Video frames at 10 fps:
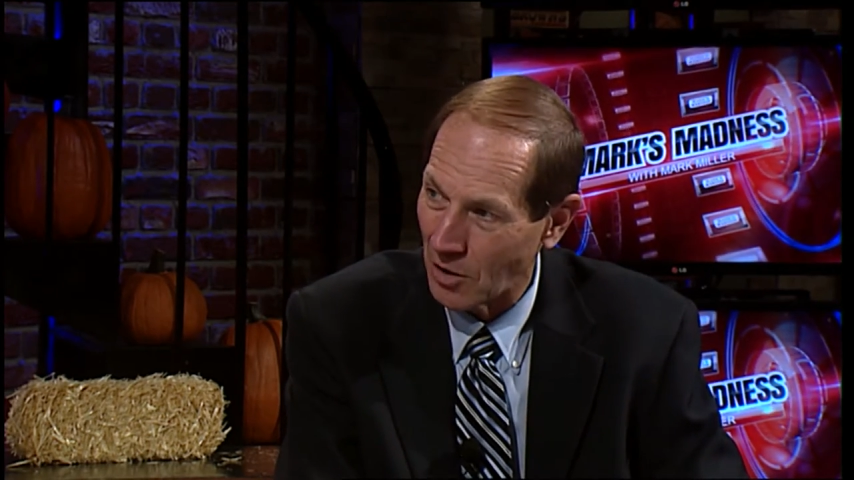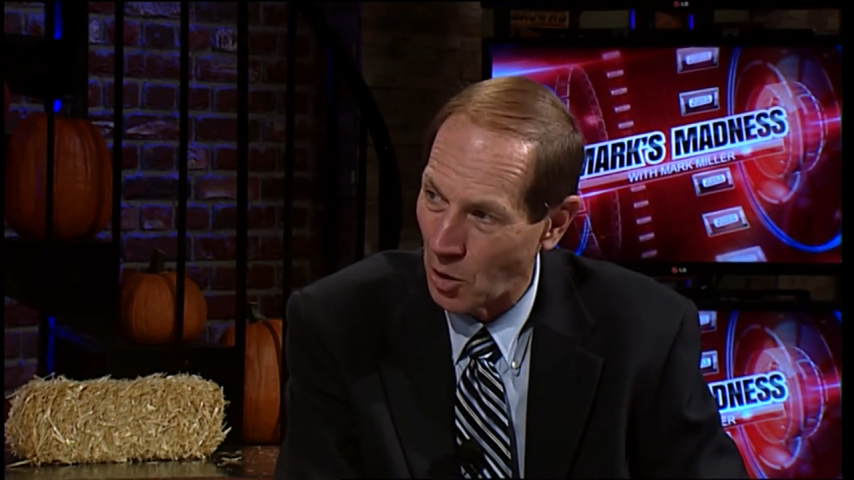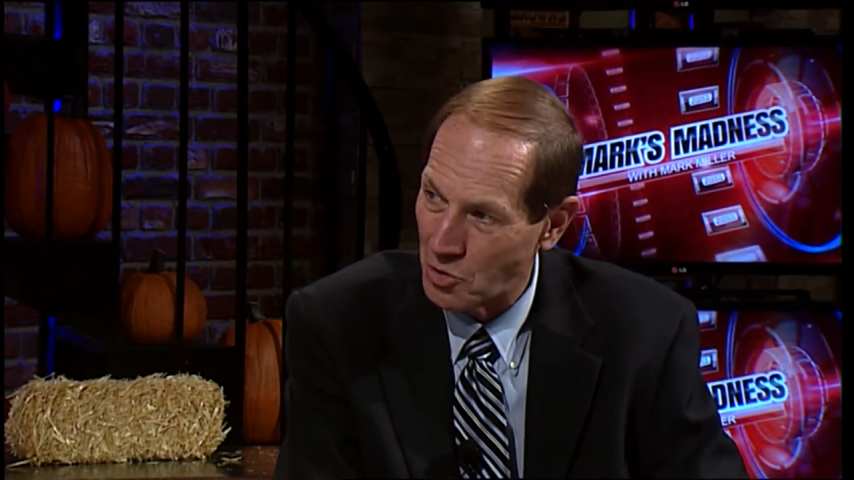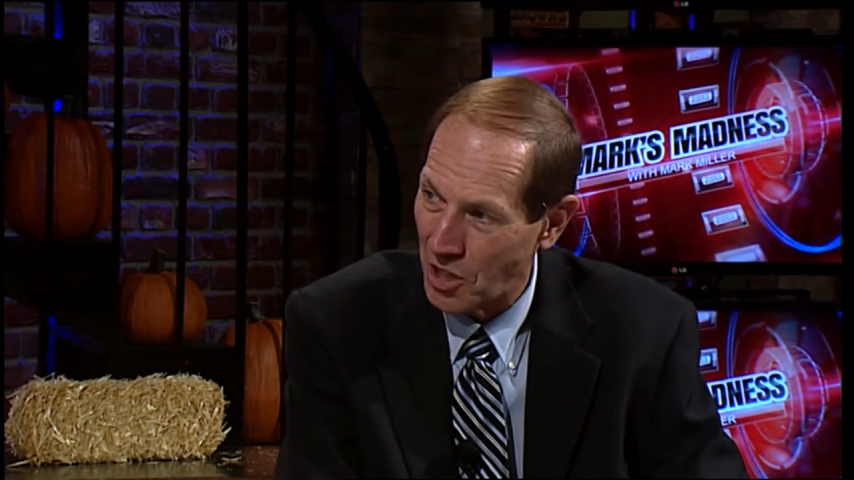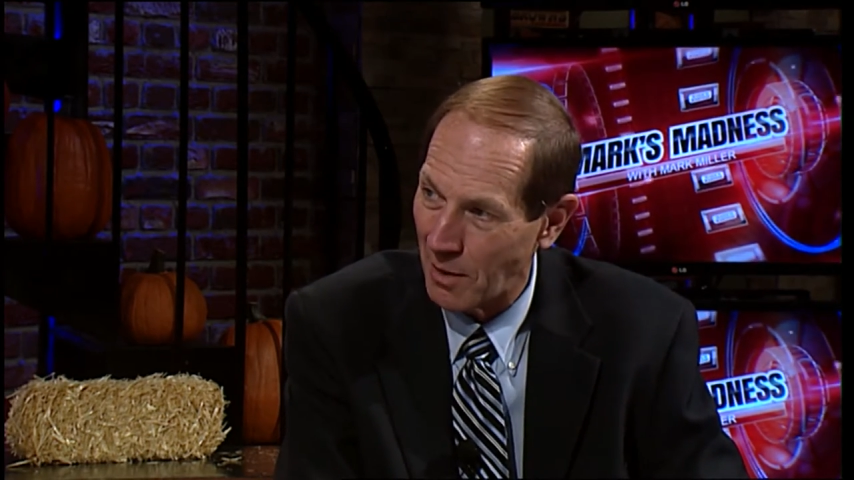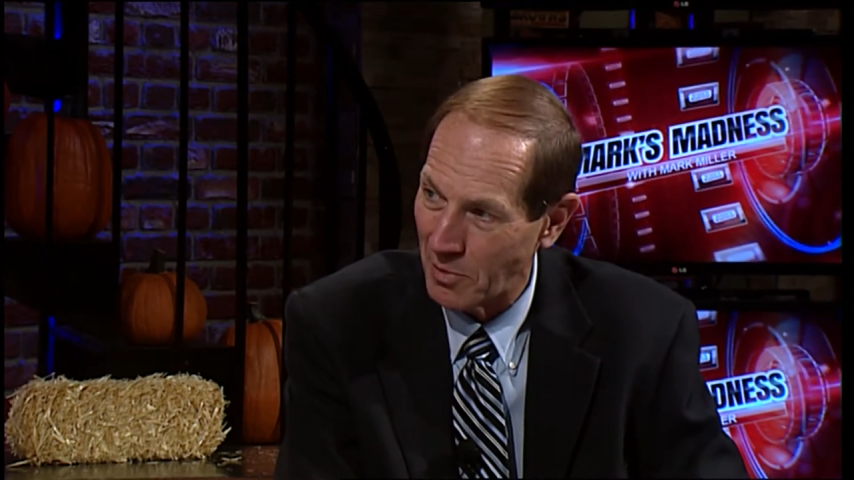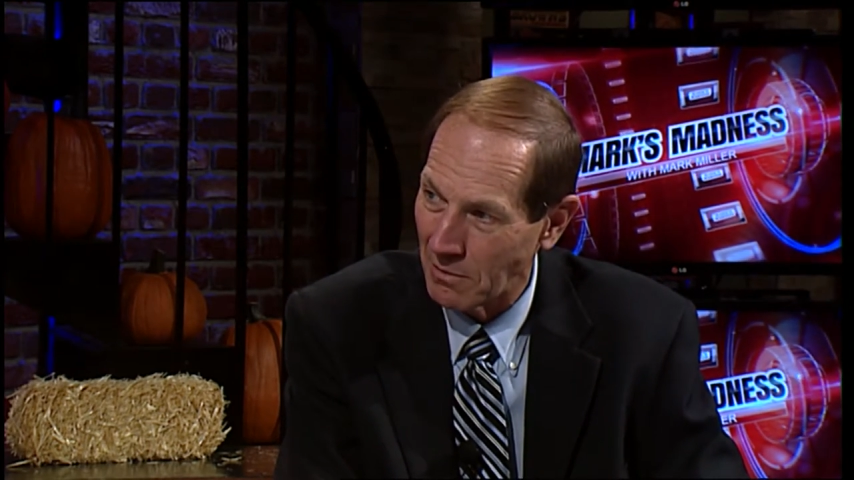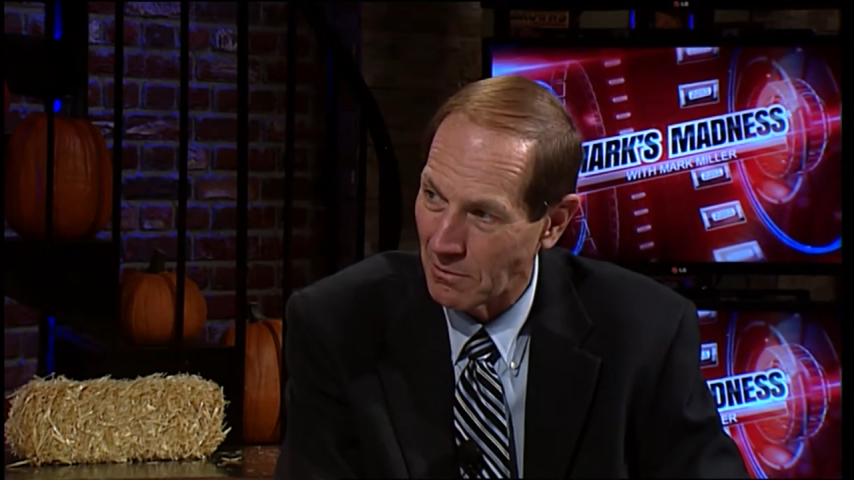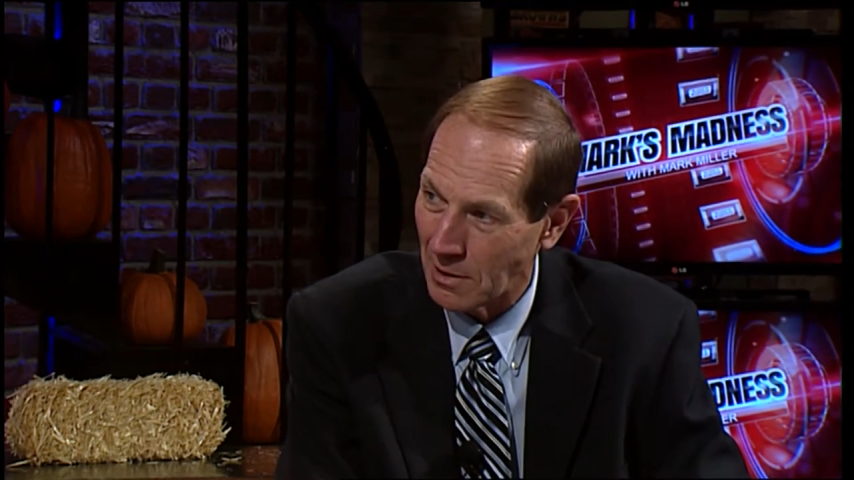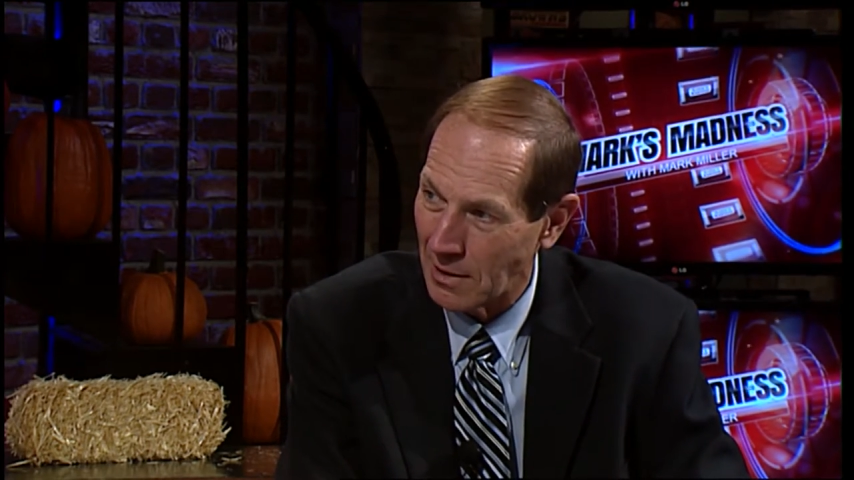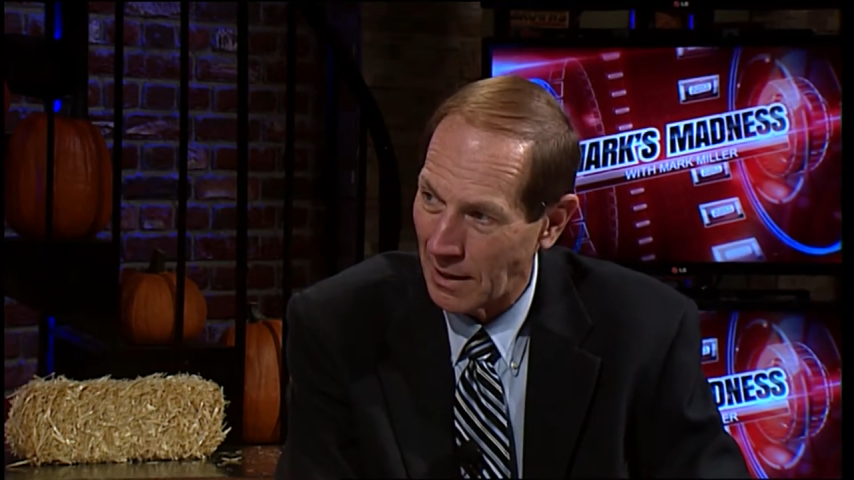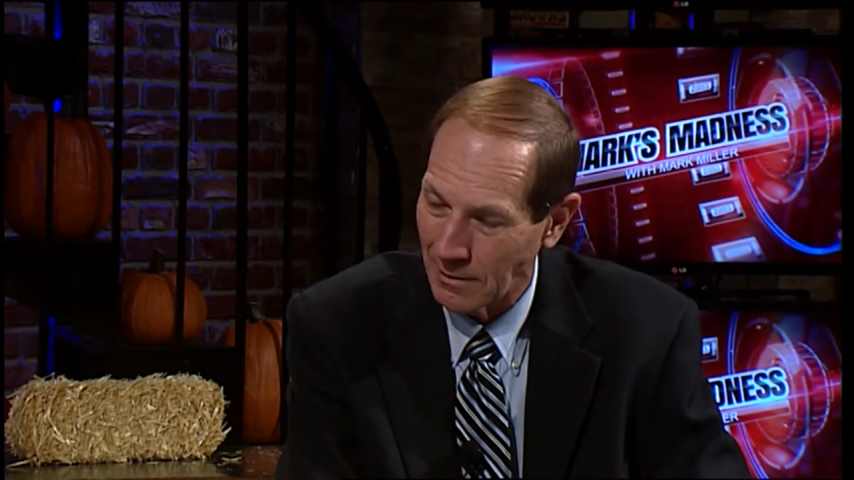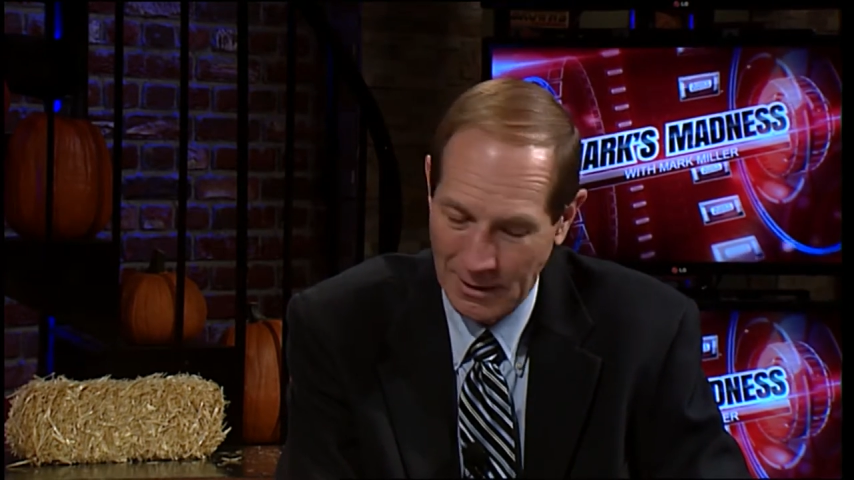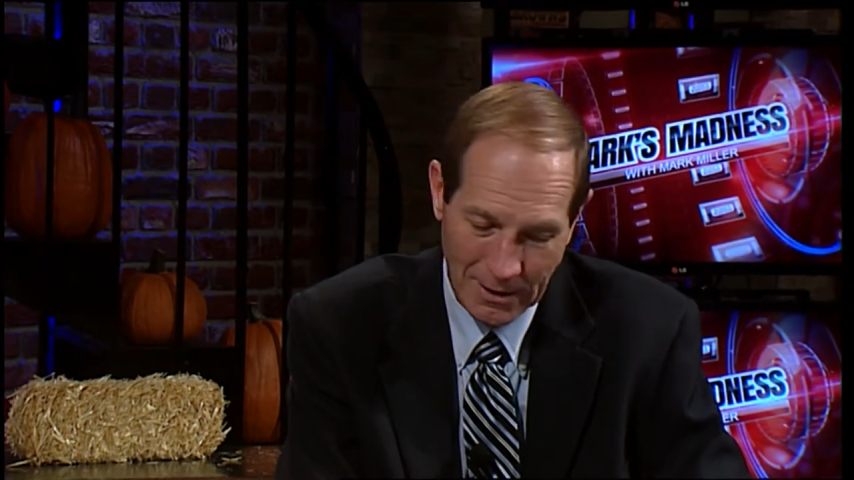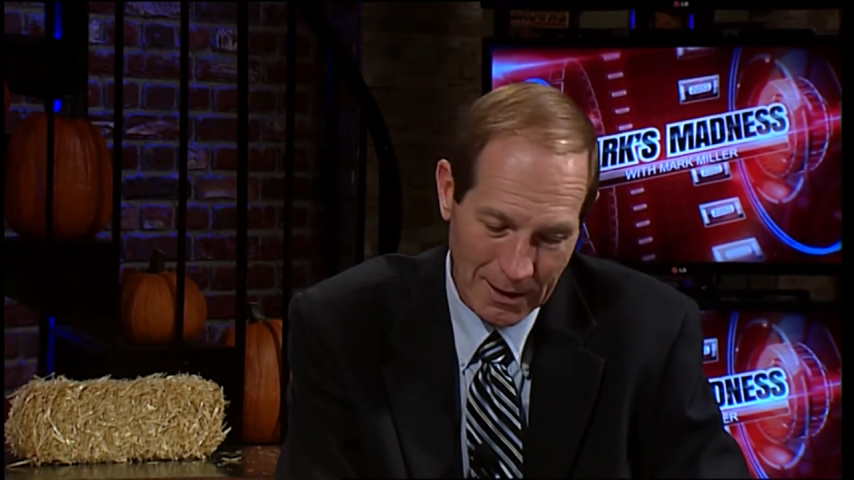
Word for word: co-champion in that league.